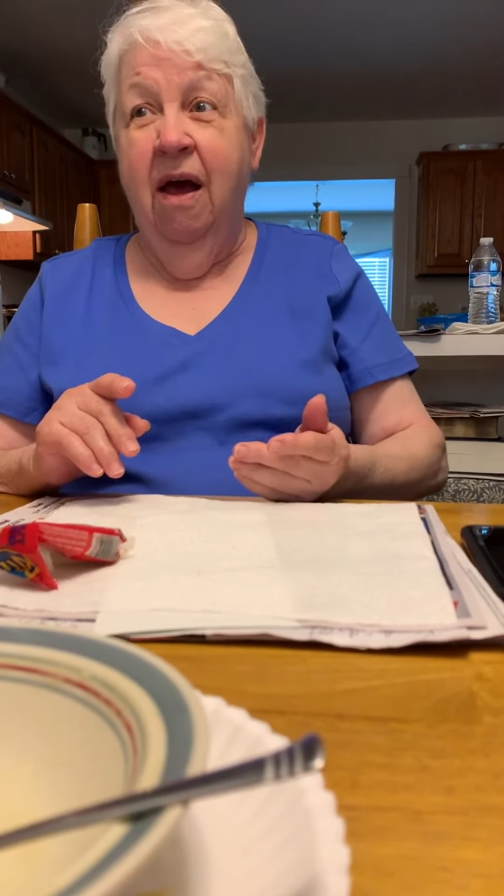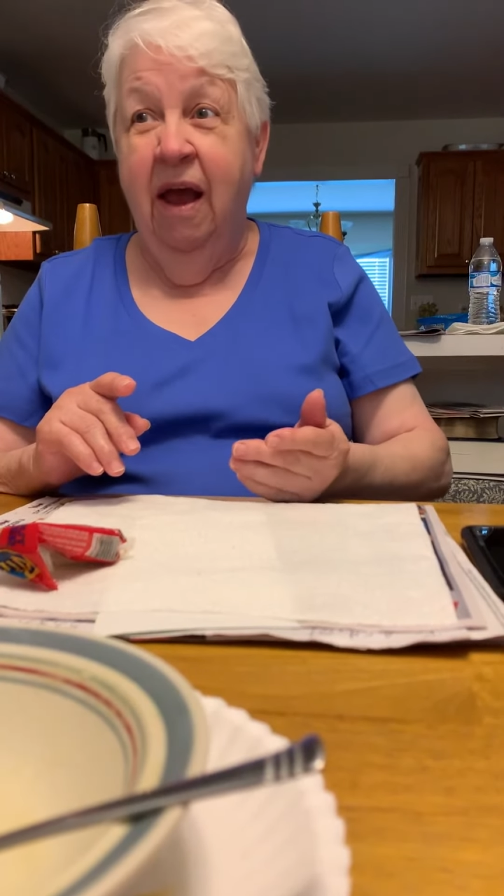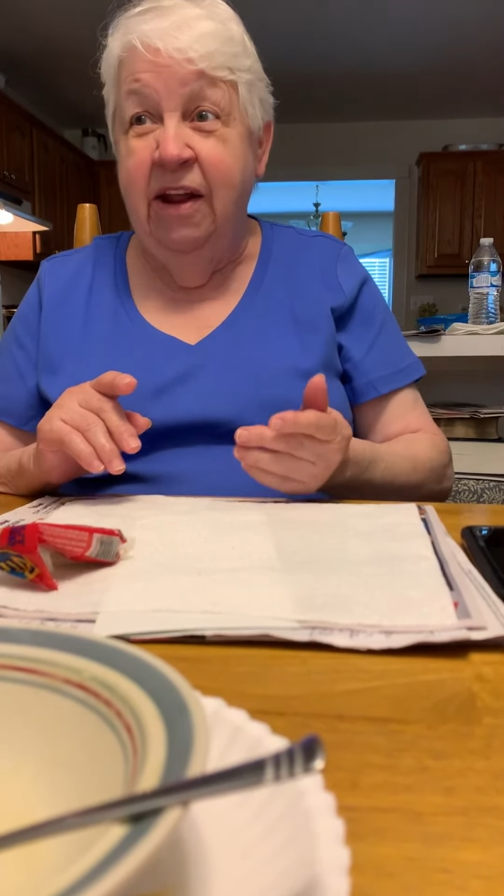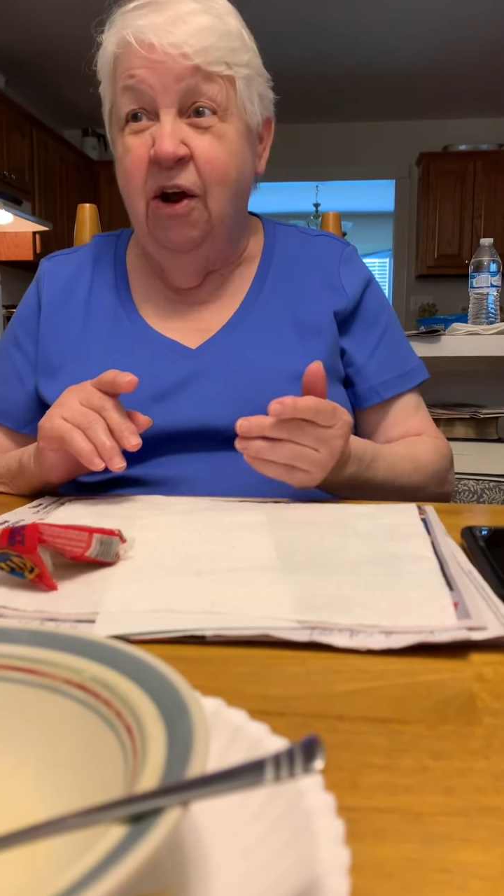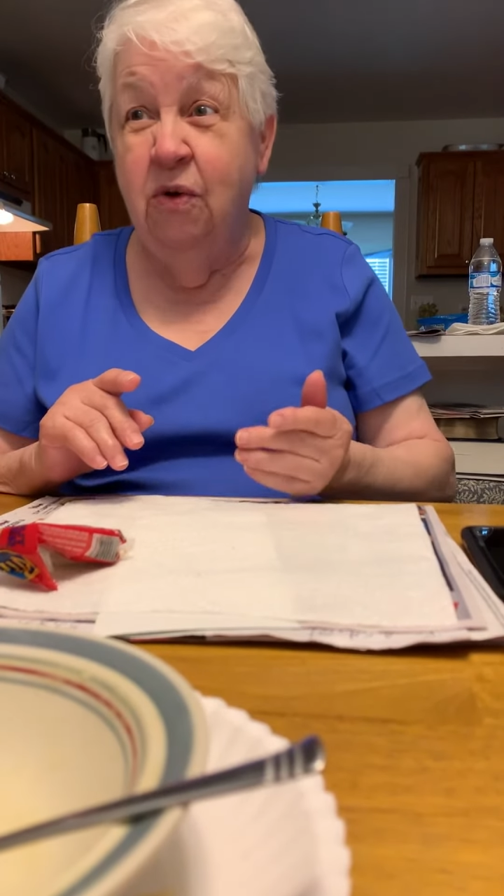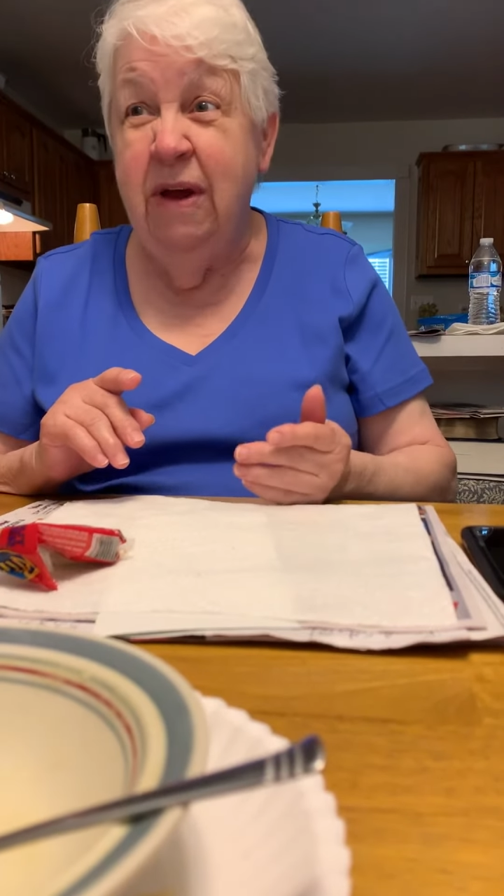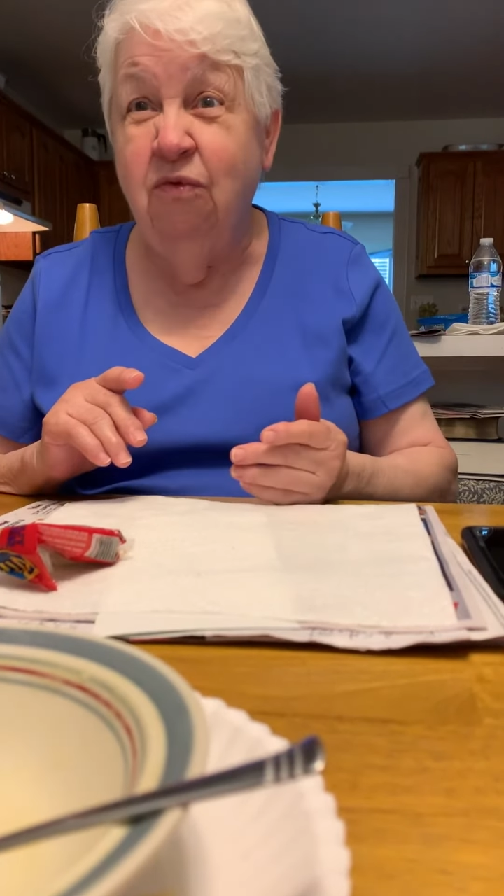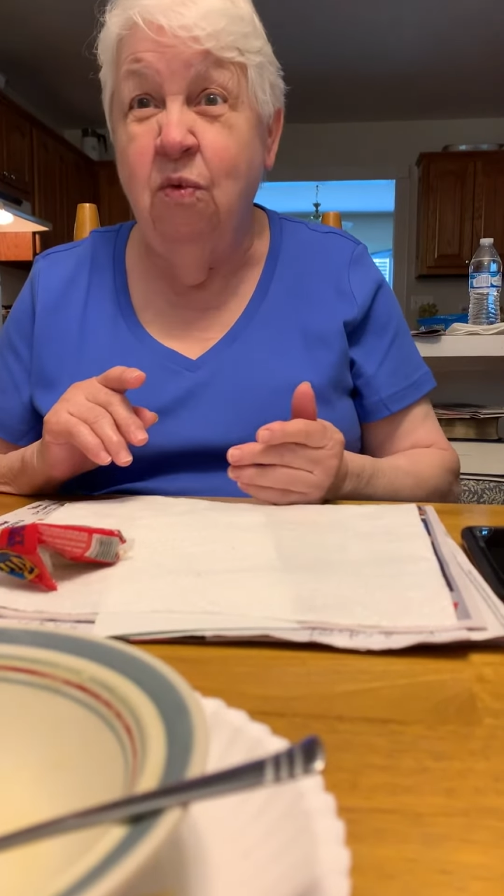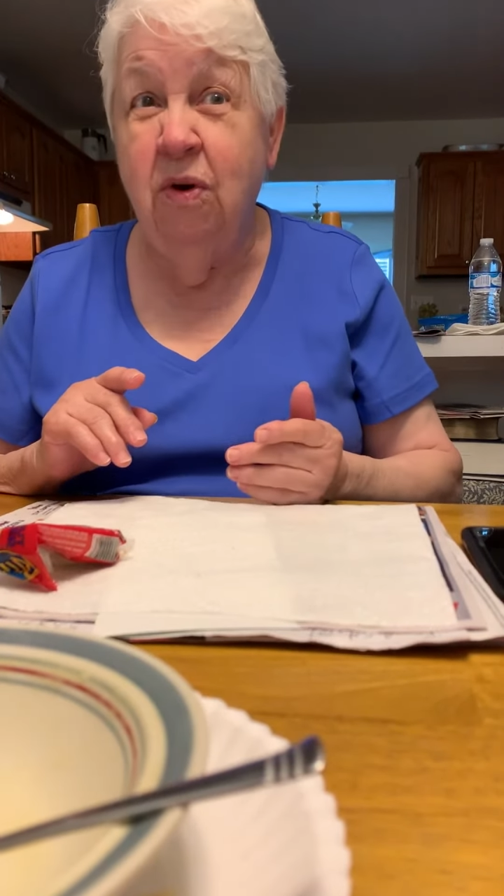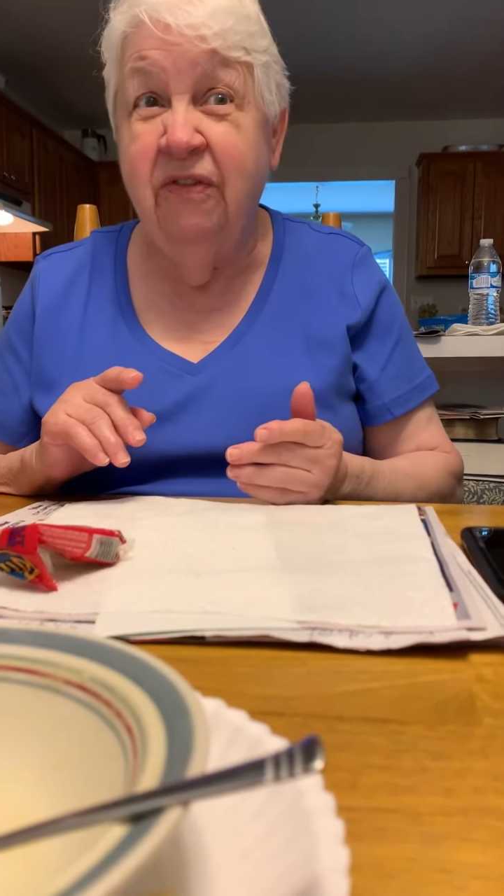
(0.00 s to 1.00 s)
"He don't ever
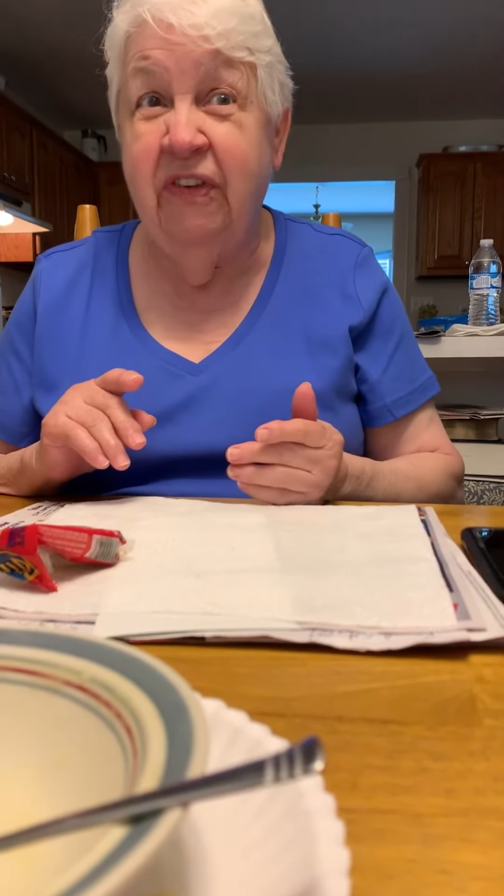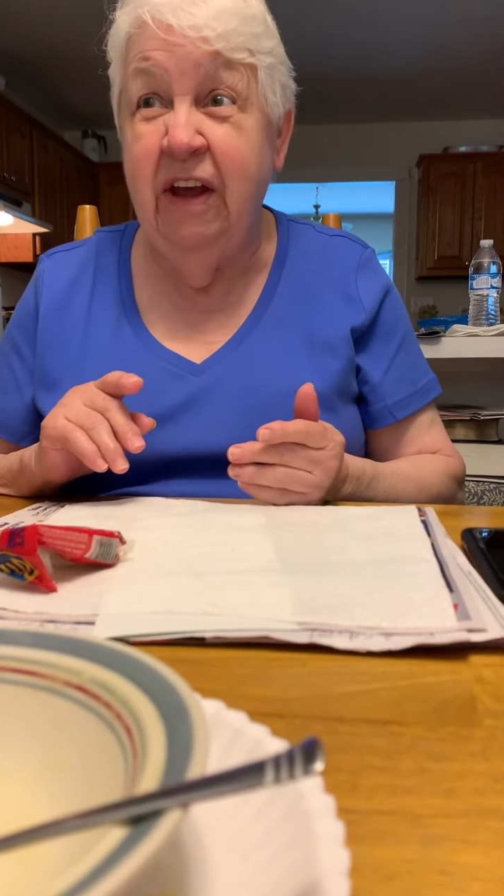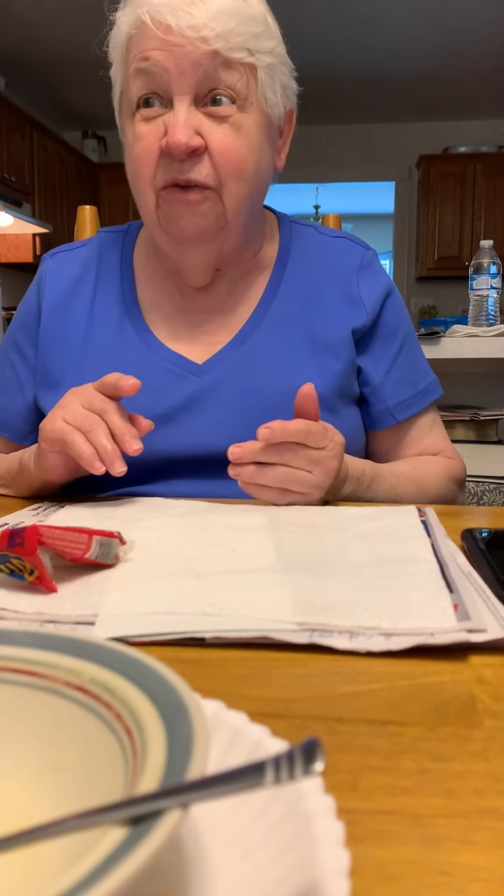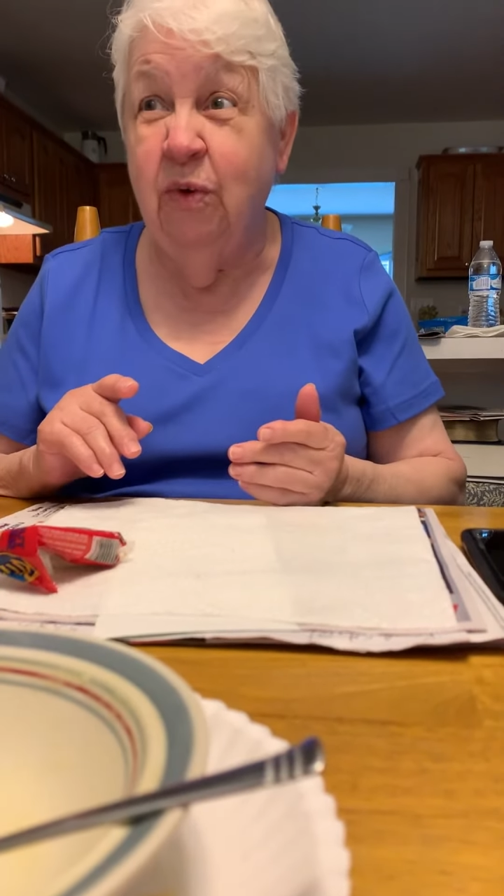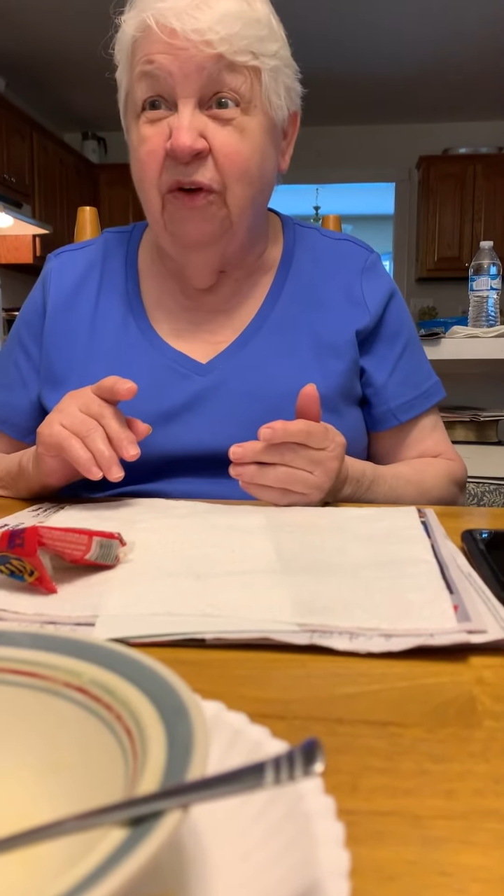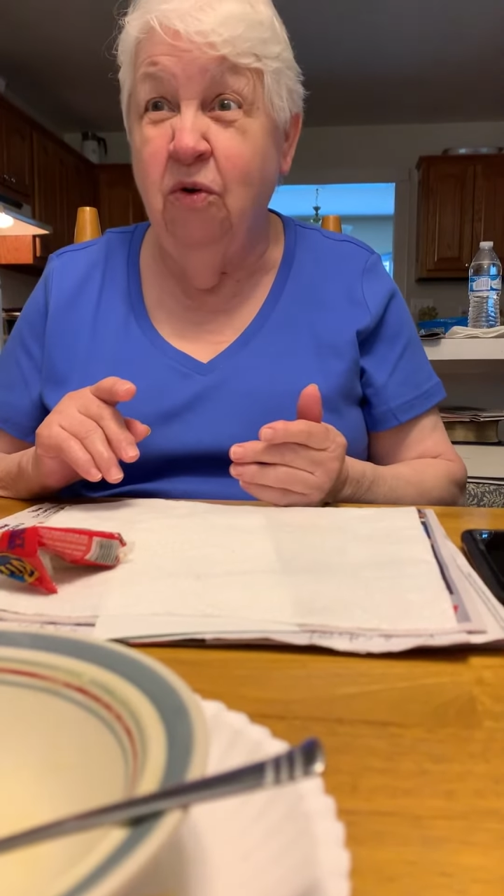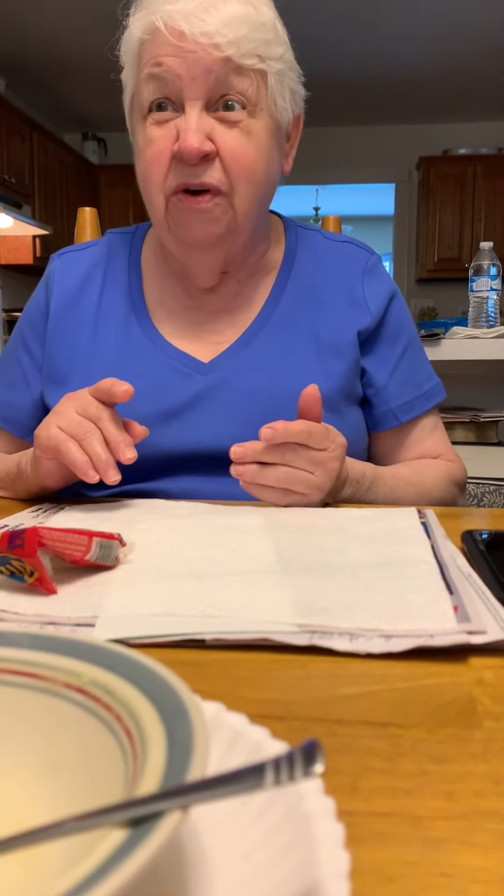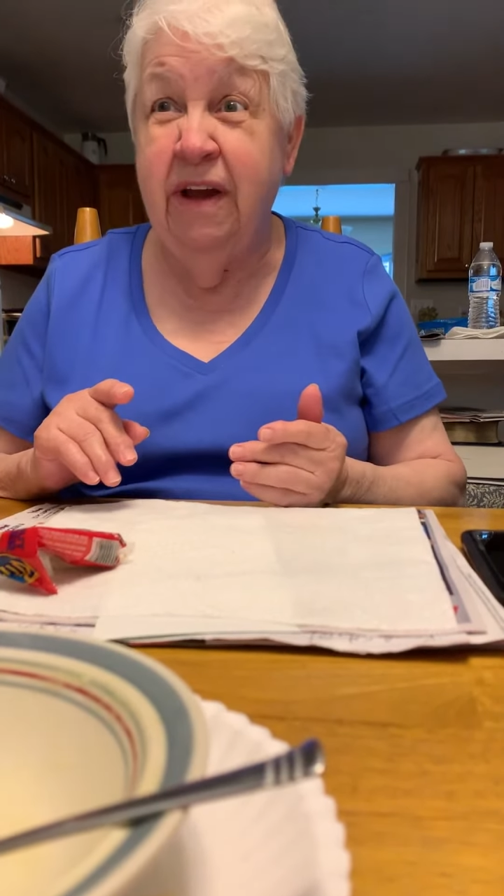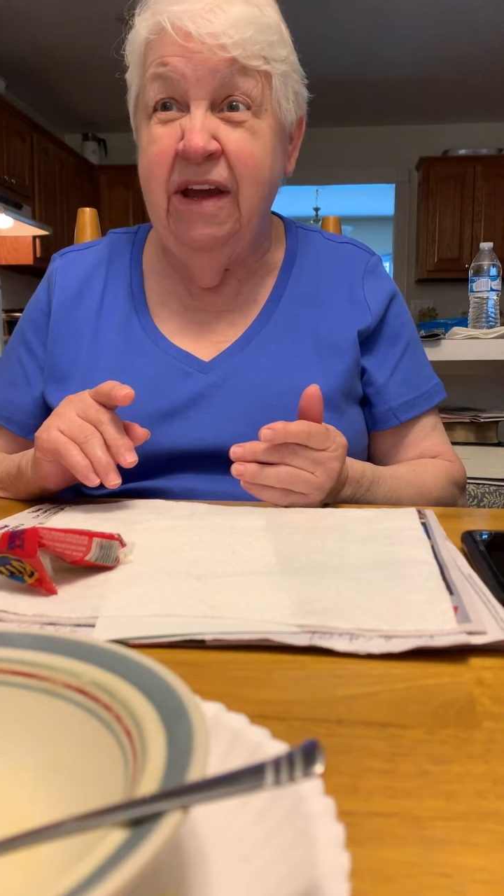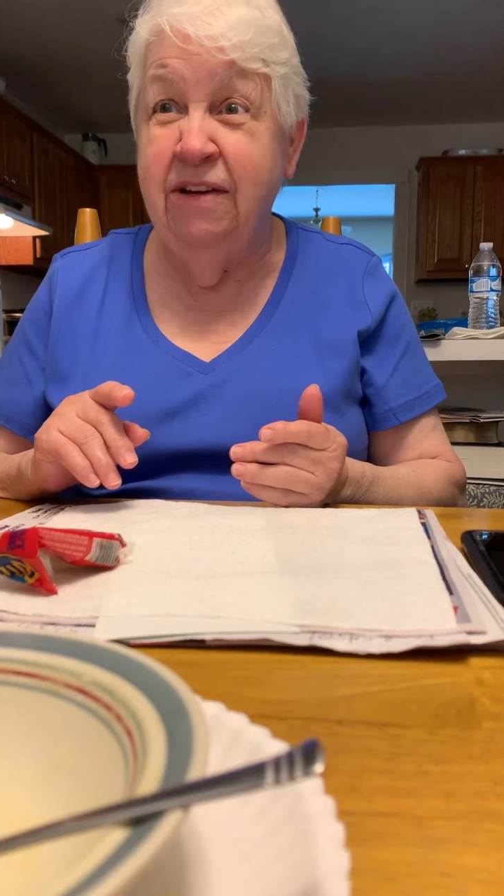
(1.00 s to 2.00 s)
want to sing with her
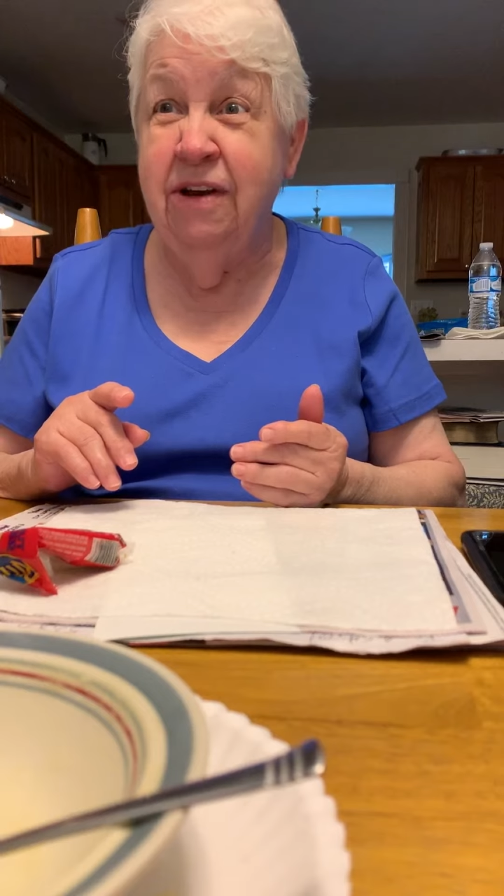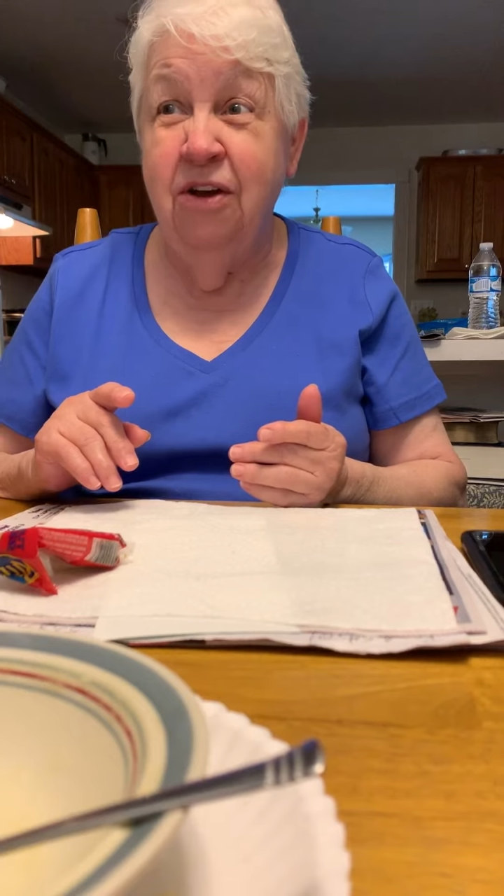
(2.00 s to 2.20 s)
again.